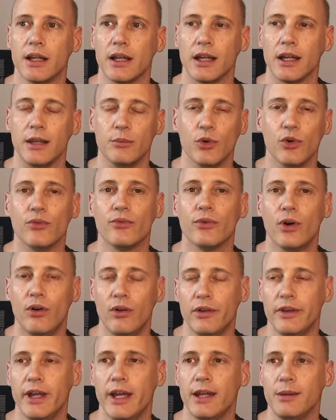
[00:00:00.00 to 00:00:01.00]
remove
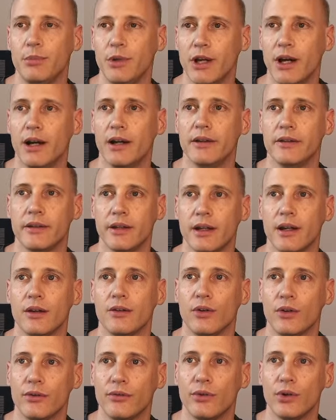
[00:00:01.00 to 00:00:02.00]
all the APIs that are
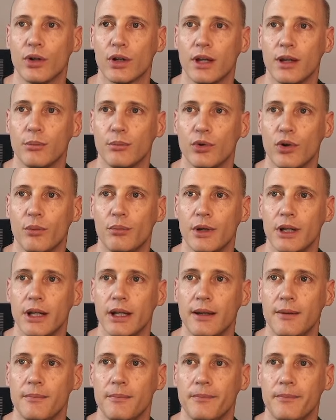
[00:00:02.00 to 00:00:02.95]
not working properly.